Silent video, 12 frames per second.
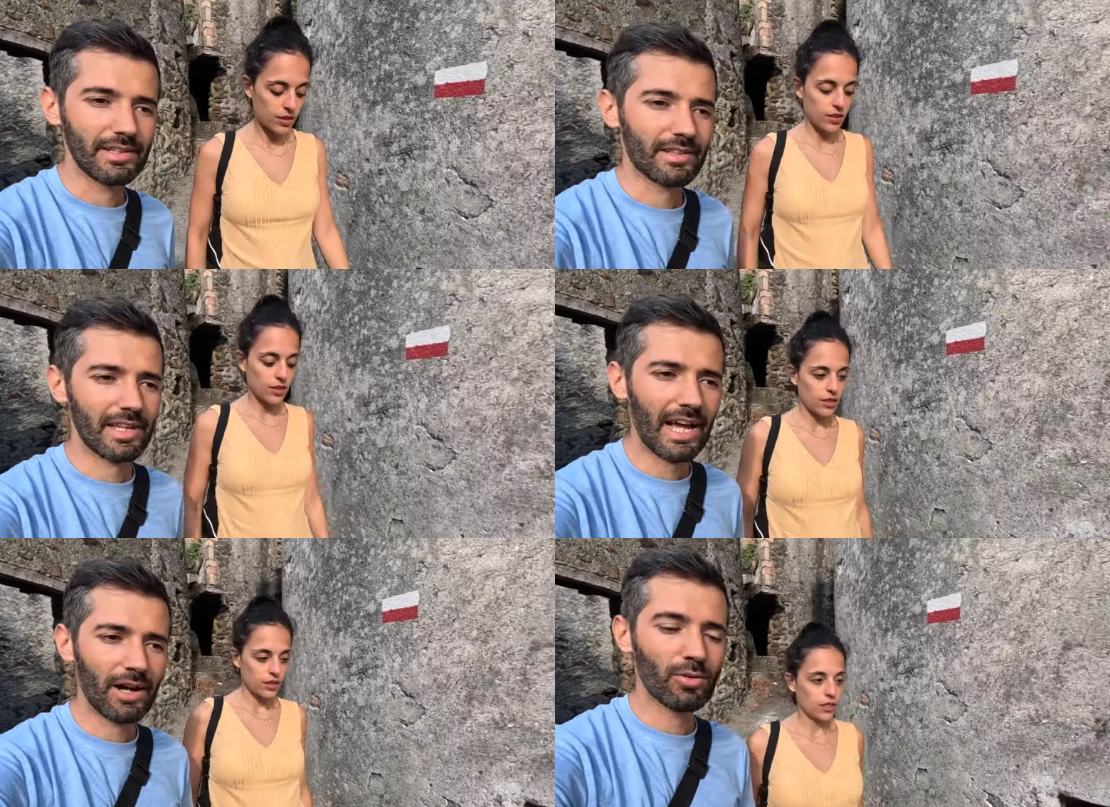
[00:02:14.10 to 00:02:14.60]
Speaker 1: the
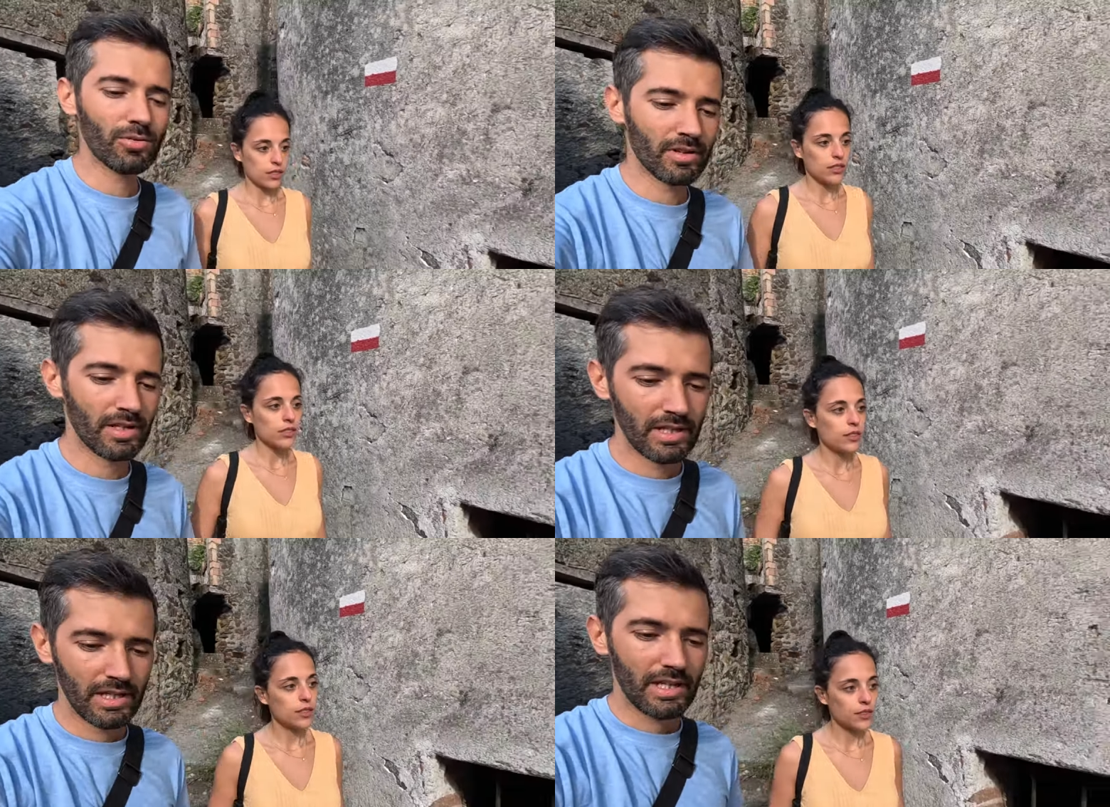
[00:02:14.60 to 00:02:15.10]
town
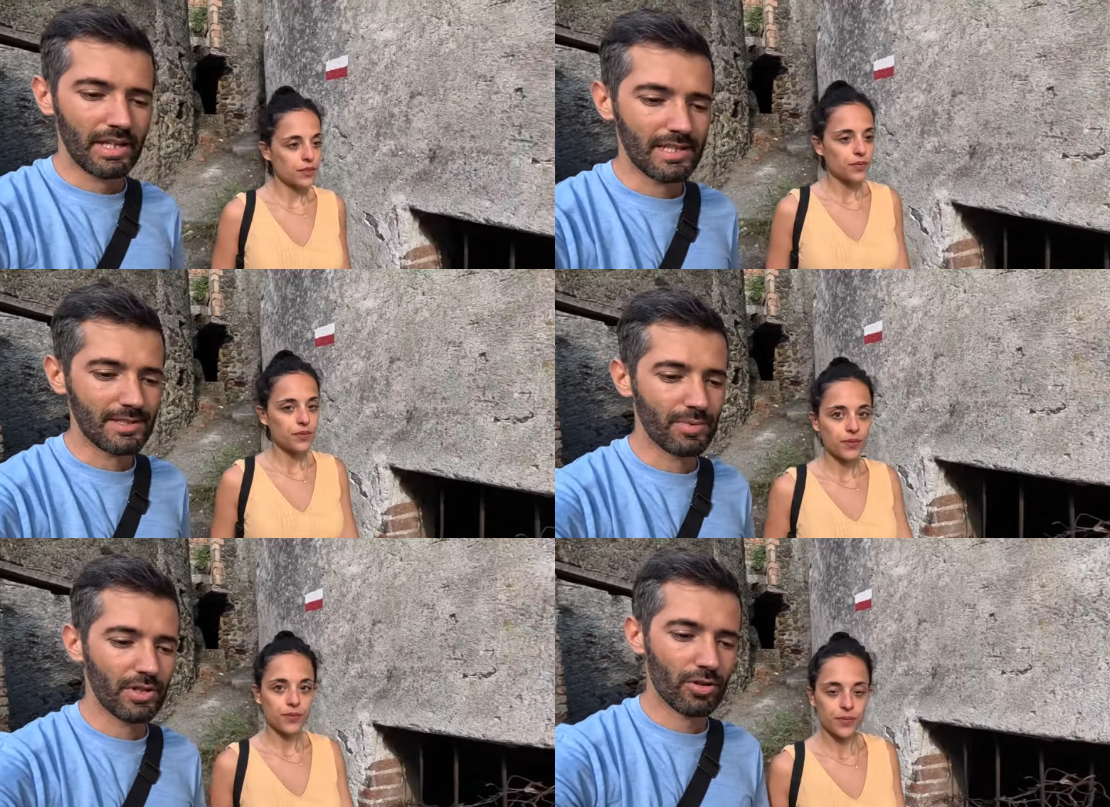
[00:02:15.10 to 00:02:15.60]

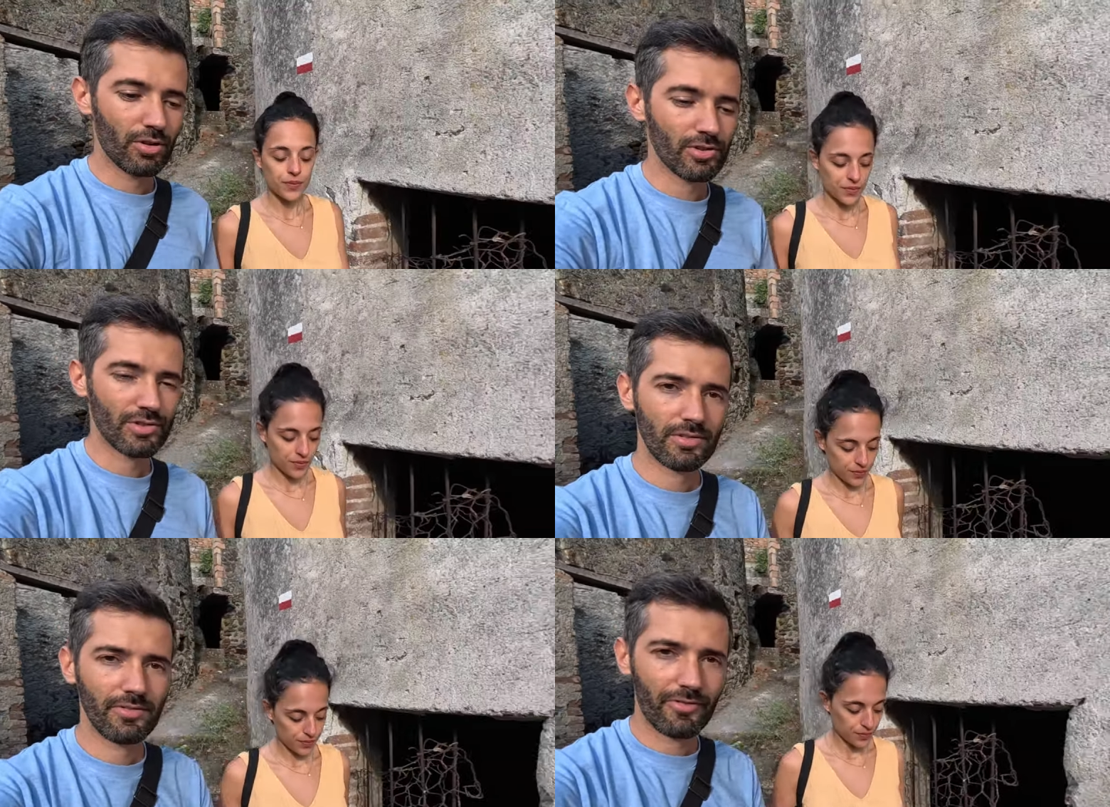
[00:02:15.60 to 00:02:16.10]
is
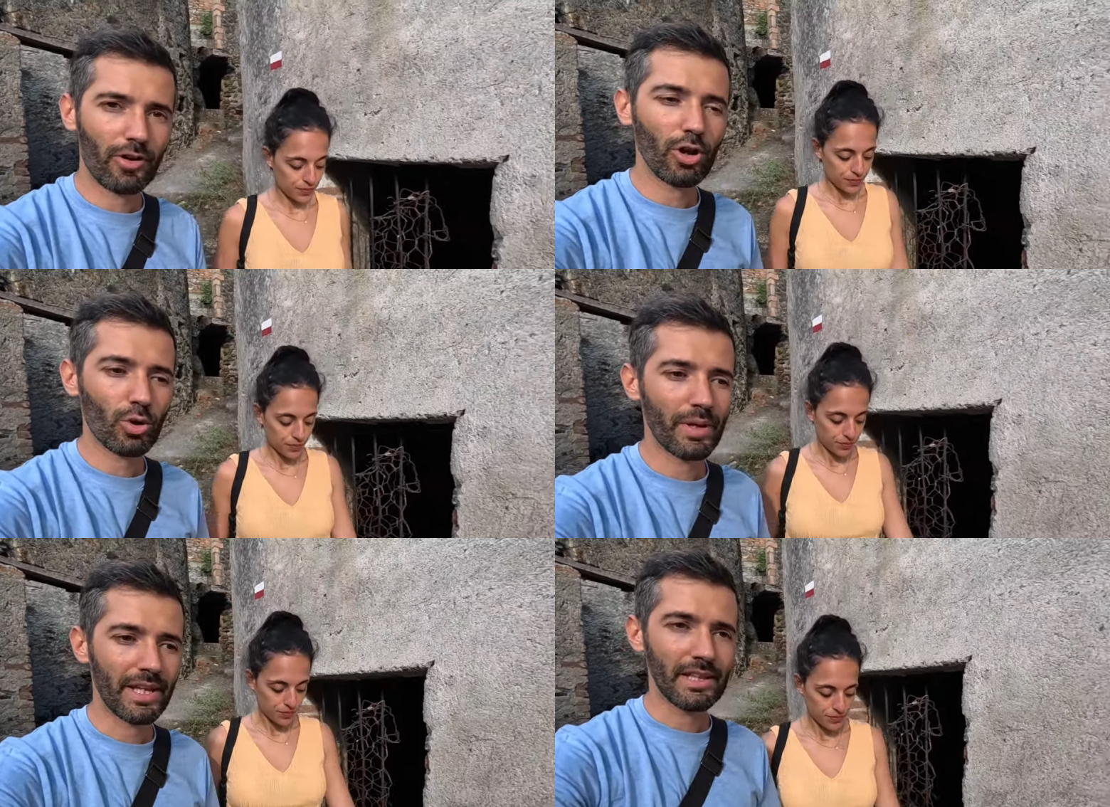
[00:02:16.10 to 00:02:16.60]
because
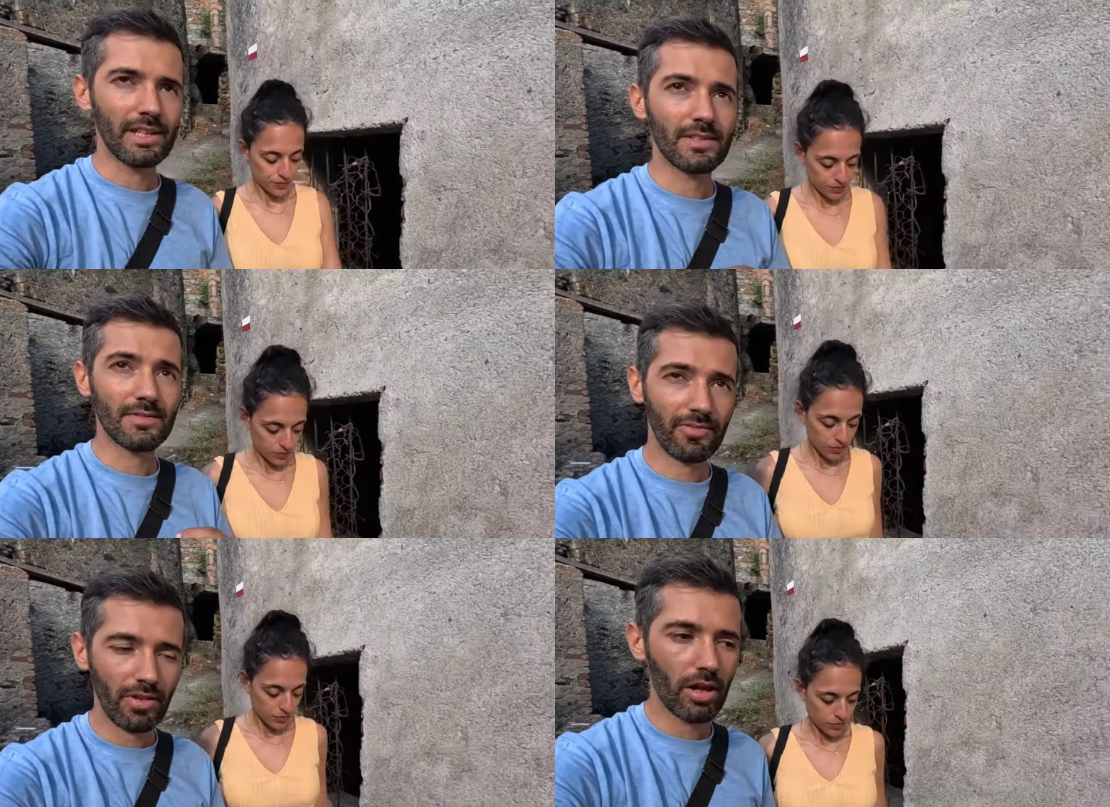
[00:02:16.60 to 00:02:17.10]
following
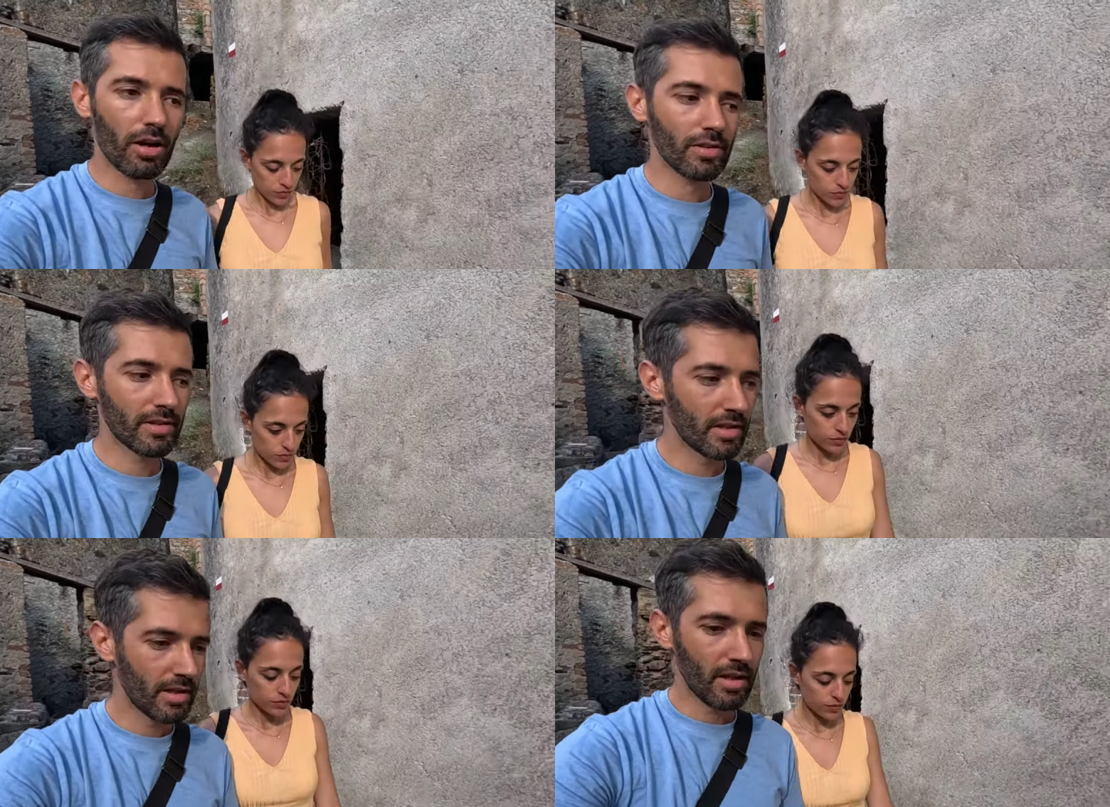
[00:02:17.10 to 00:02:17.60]
this
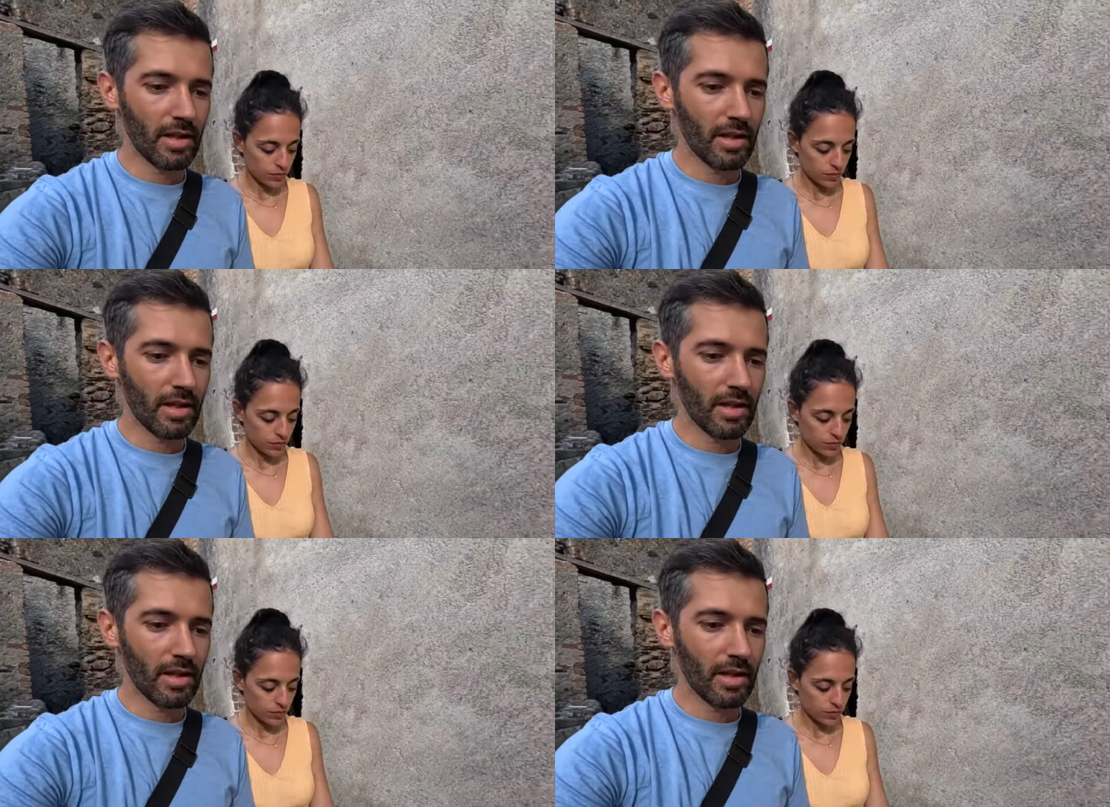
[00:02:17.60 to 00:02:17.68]
flood,